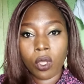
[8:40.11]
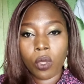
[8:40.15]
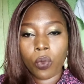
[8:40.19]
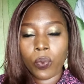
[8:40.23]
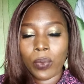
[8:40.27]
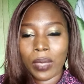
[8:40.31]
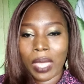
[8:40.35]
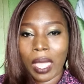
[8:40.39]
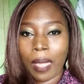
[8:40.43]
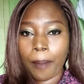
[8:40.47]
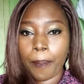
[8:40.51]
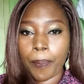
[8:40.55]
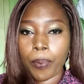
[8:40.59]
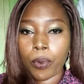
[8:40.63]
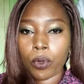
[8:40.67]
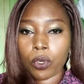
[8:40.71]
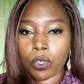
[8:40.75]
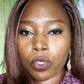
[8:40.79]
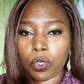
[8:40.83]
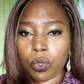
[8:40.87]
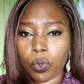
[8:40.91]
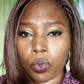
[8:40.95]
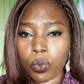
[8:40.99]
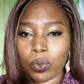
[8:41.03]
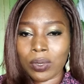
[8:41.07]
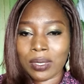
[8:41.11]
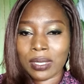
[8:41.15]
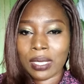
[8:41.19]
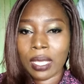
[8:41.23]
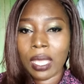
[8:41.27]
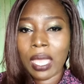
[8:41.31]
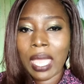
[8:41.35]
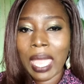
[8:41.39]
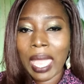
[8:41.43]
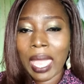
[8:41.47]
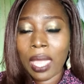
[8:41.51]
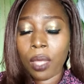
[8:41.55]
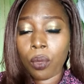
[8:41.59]
we approach you say
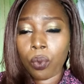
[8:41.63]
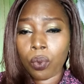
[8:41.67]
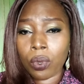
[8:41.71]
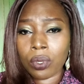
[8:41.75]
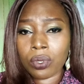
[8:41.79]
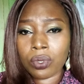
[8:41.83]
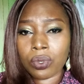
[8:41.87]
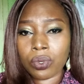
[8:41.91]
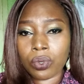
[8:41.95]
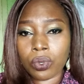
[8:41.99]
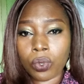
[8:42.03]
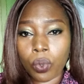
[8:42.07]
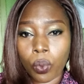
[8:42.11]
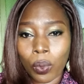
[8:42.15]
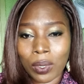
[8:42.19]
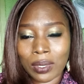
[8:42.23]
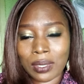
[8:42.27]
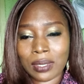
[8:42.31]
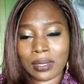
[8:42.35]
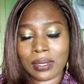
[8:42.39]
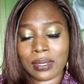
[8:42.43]
i want to know what